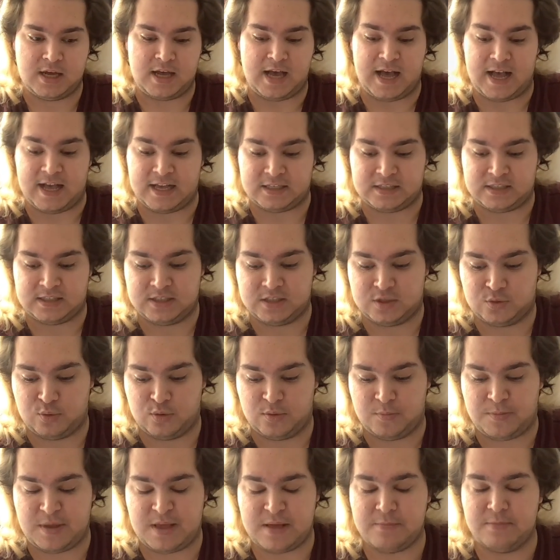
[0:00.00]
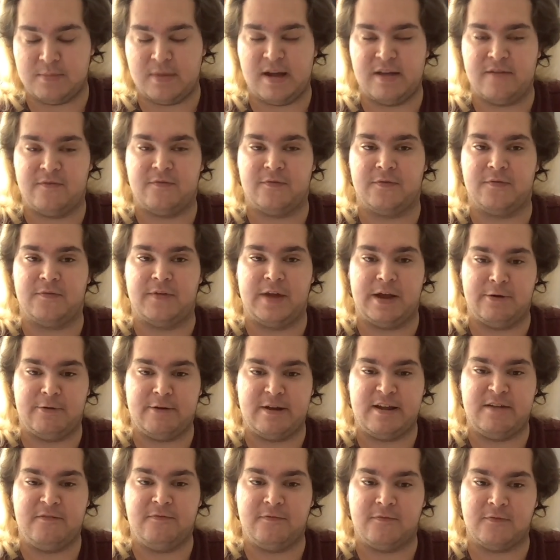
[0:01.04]
as this would be my
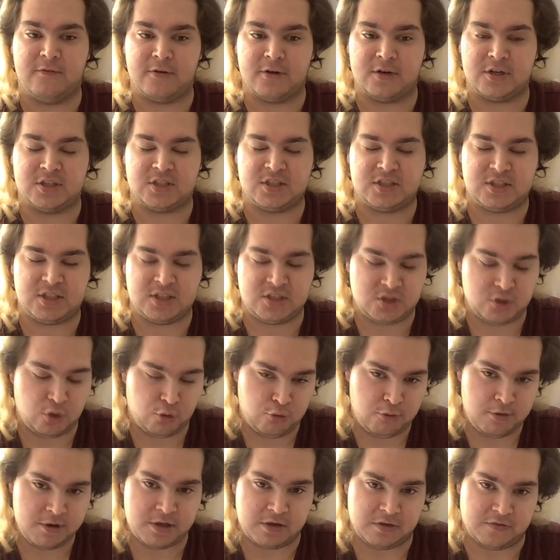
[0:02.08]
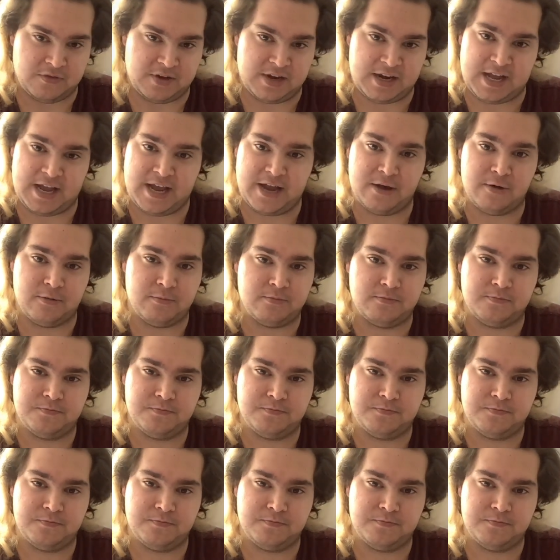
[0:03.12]
very first tutorial video.